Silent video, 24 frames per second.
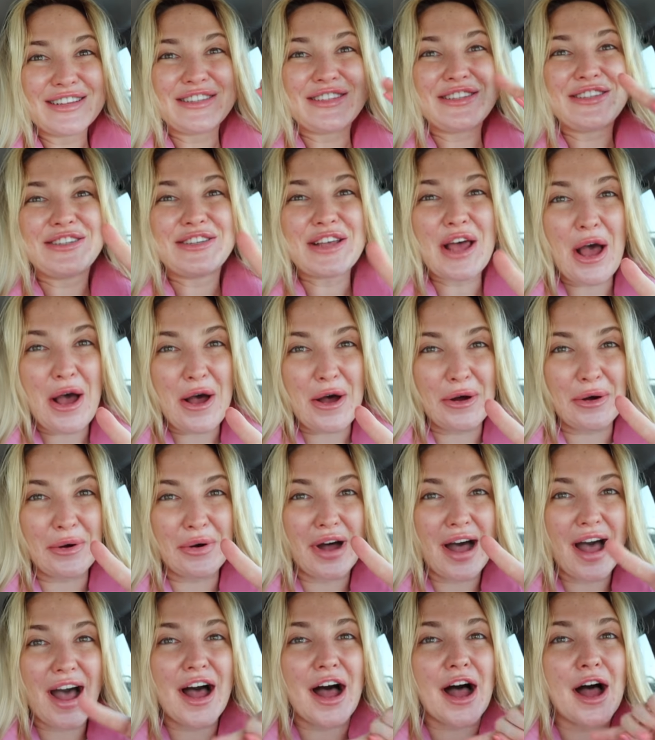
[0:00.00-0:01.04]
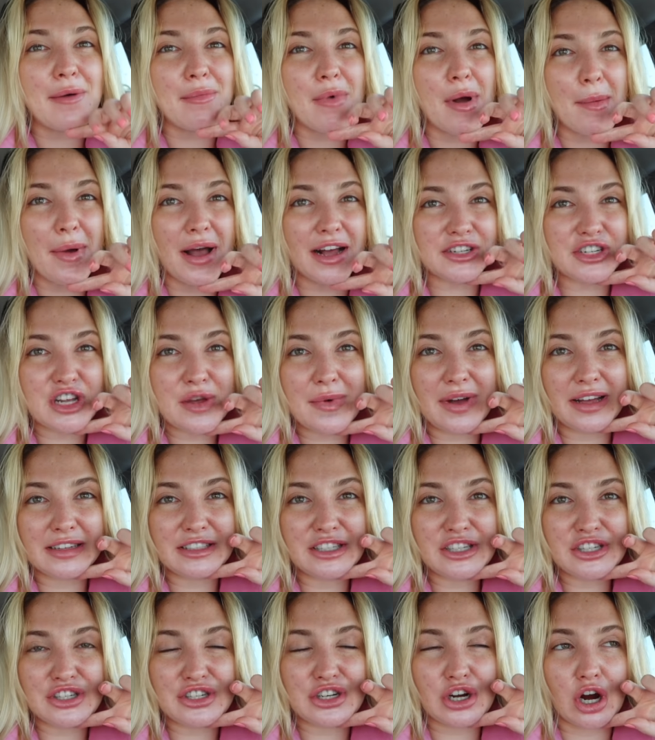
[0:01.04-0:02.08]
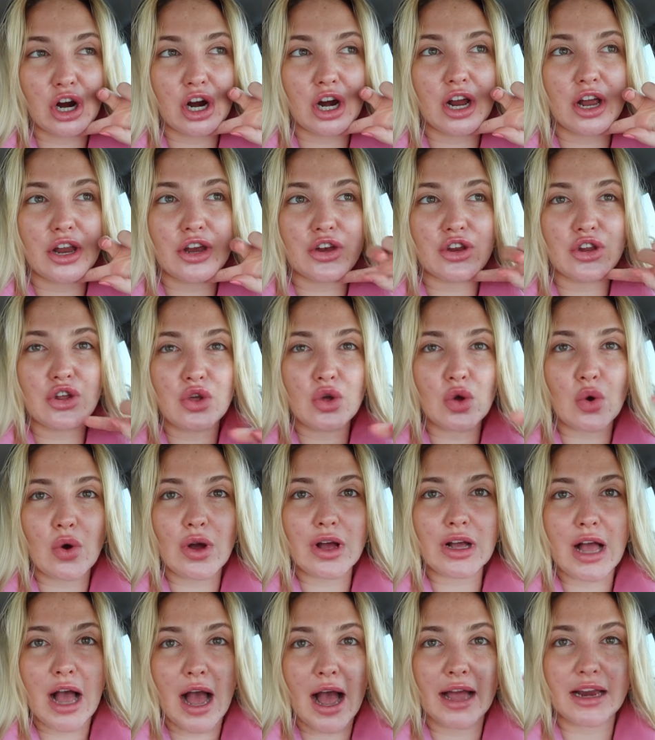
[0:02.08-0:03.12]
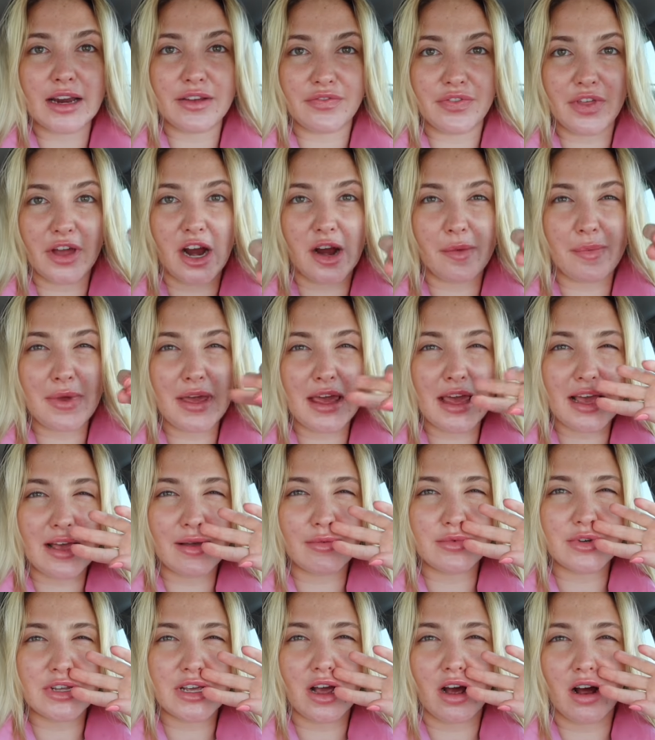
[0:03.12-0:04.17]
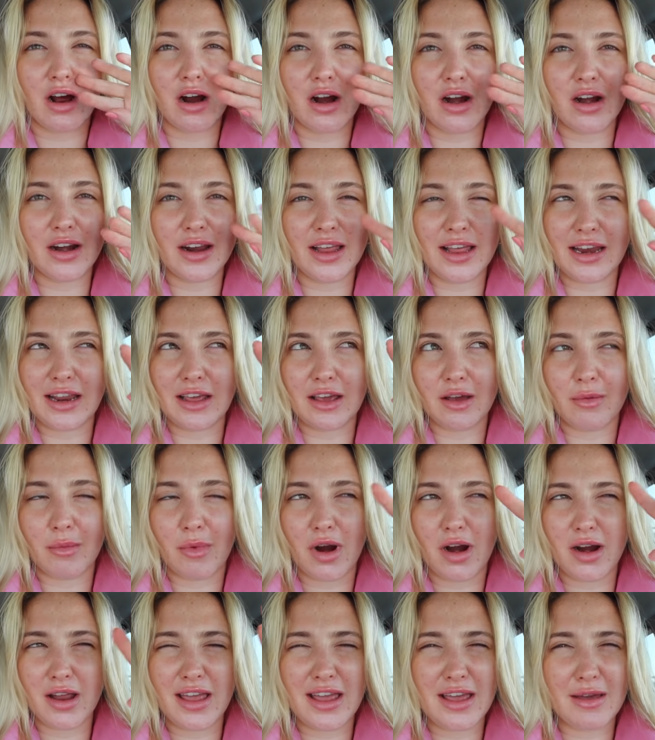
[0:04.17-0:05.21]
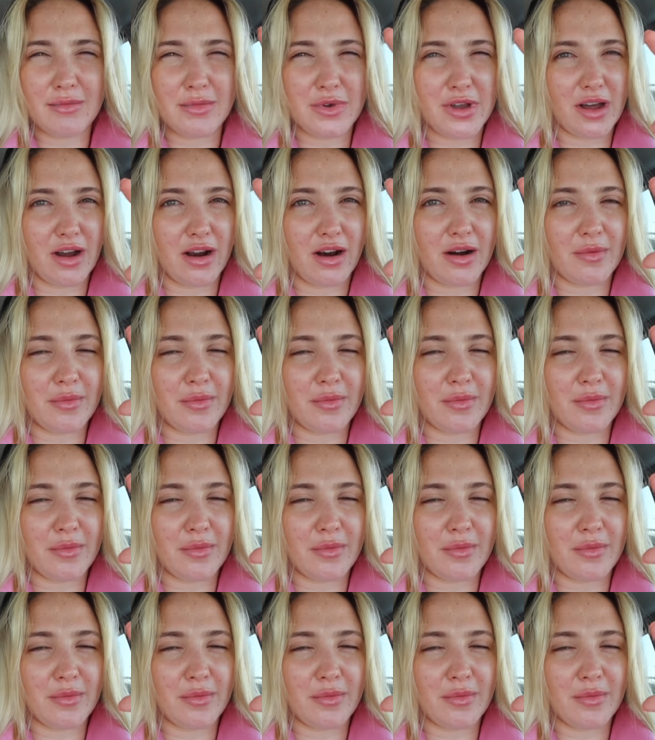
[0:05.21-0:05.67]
So um, I'm actually about to start a new kind of therapy, EMDR, EDMR, EMDR.